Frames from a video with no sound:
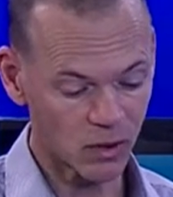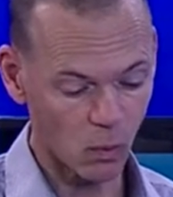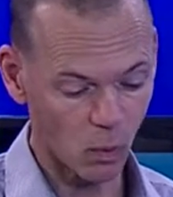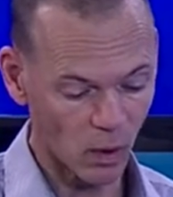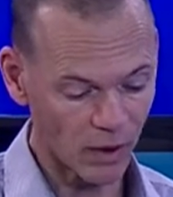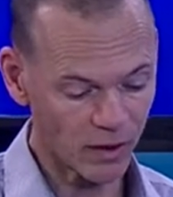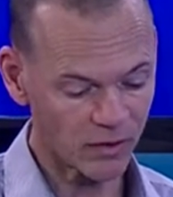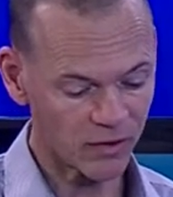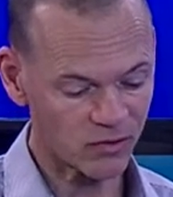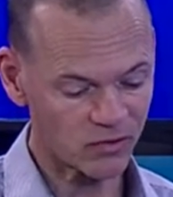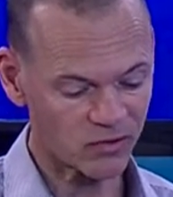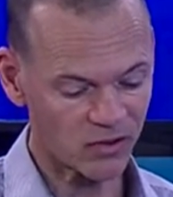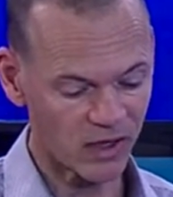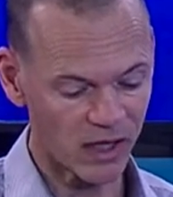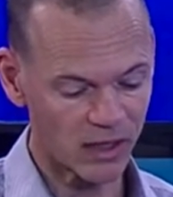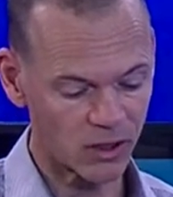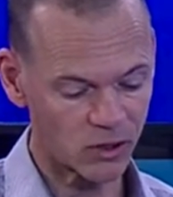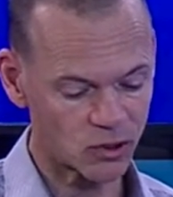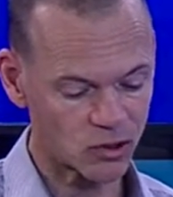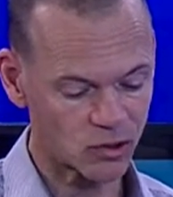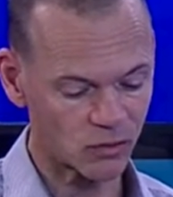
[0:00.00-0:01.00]
one in the state
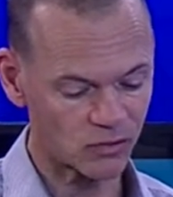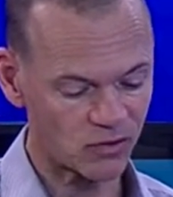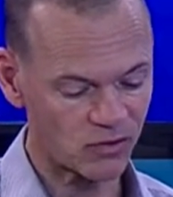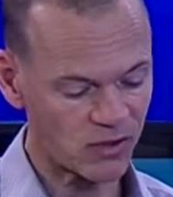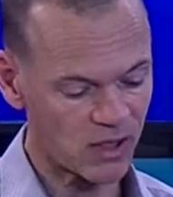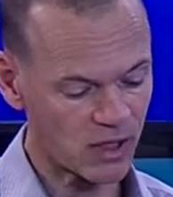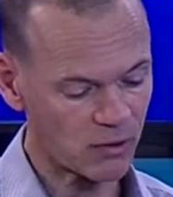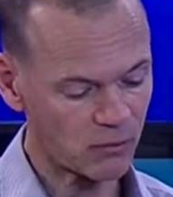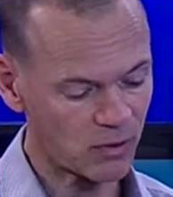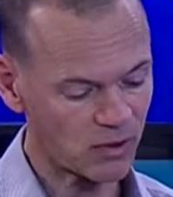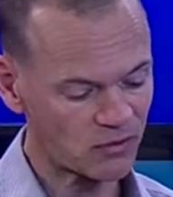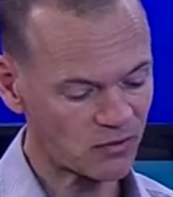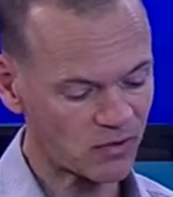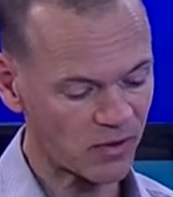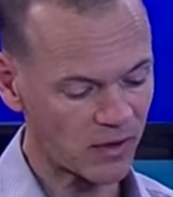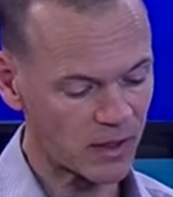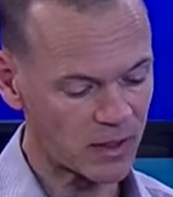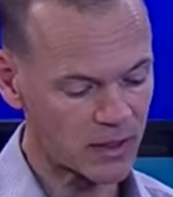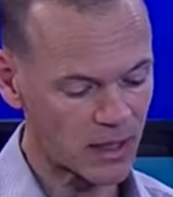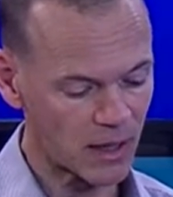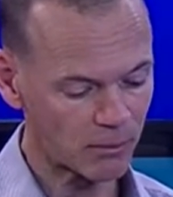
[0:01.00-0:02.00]
and shows a decrease in
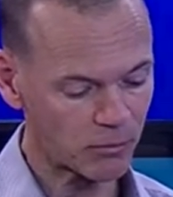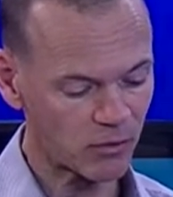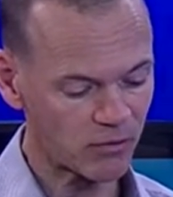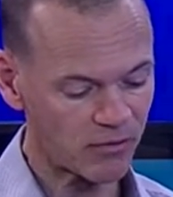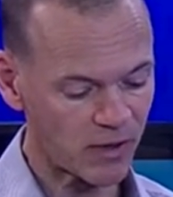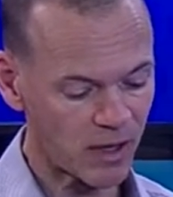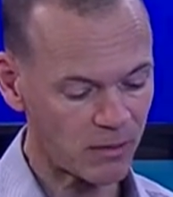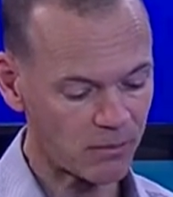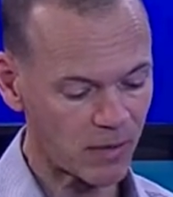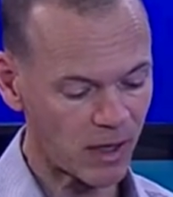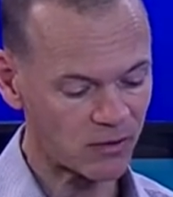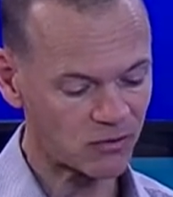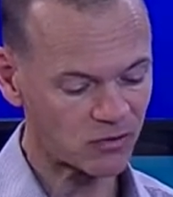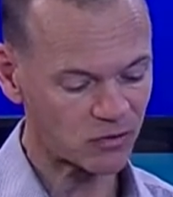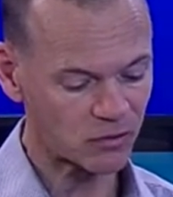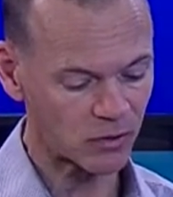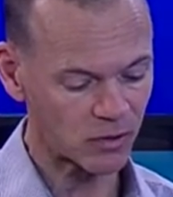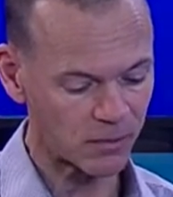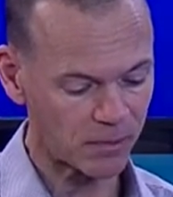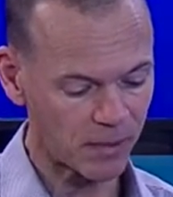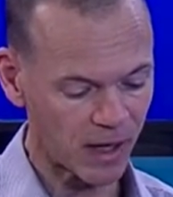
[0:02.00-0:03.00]
the number of inmates
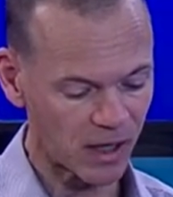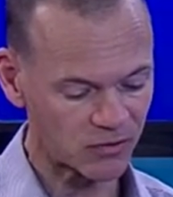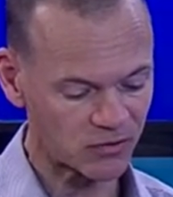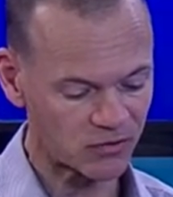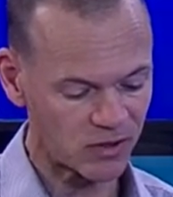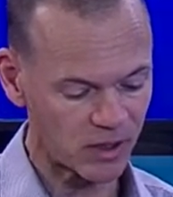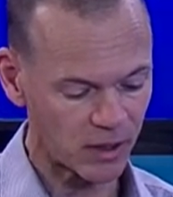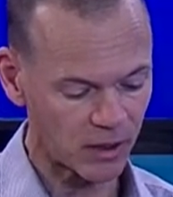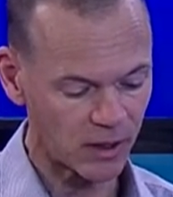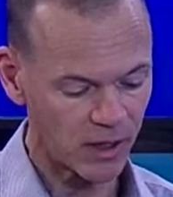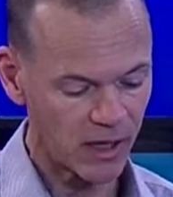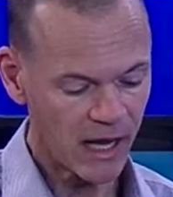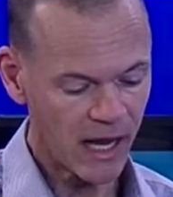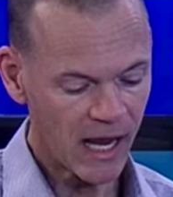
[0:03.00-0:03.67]
during the past year.